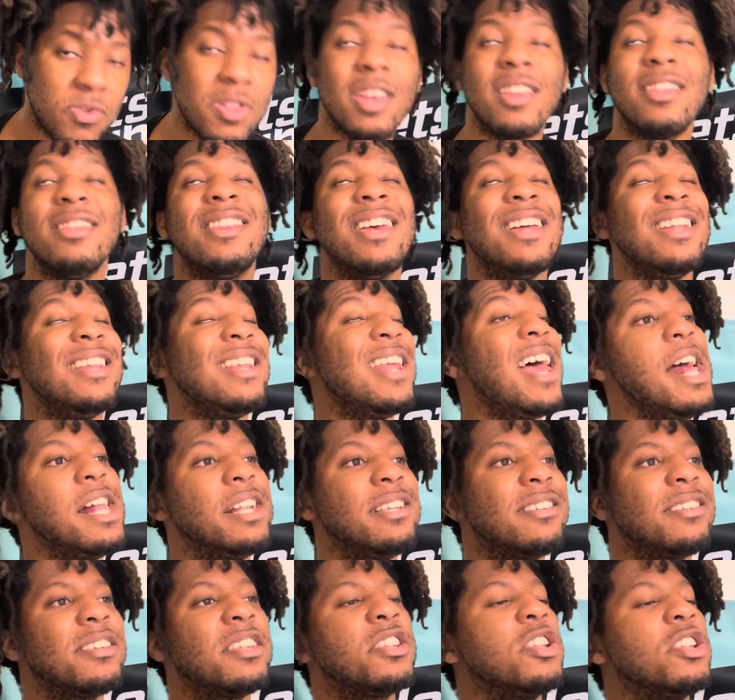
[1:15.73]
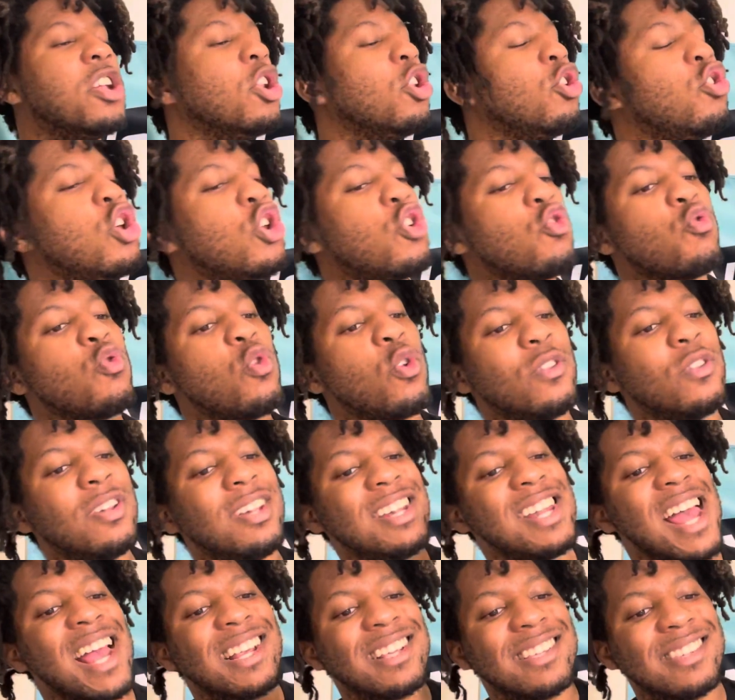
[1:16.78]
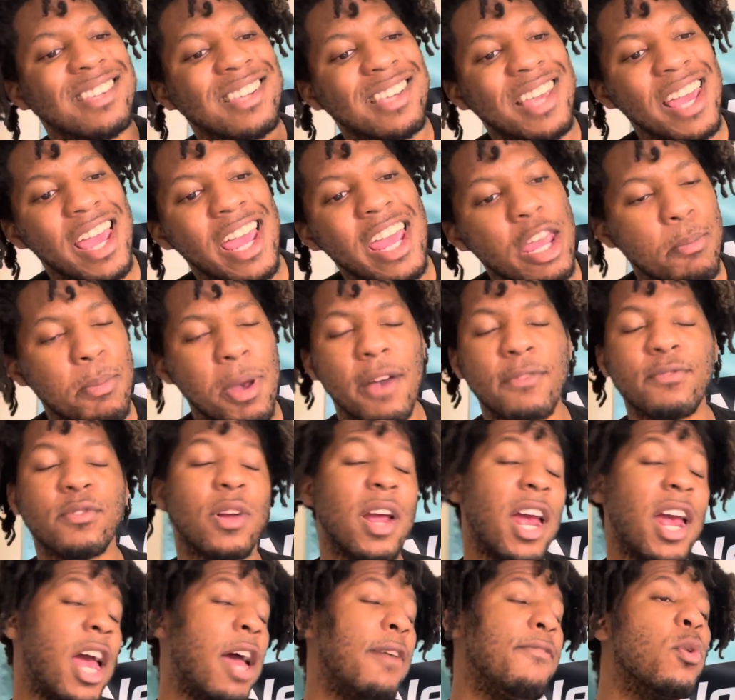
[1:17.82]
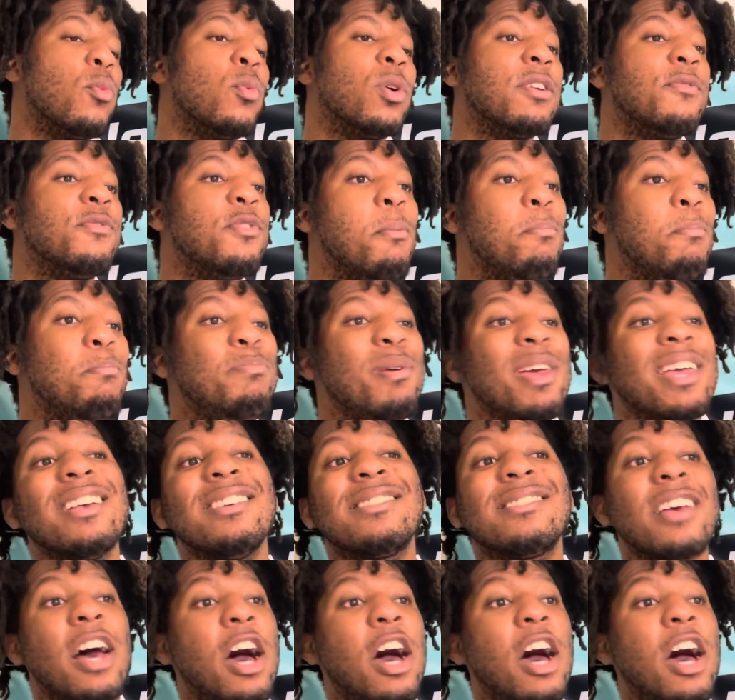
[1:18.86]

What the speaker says: The Nets, the literal next game after having one of the biggest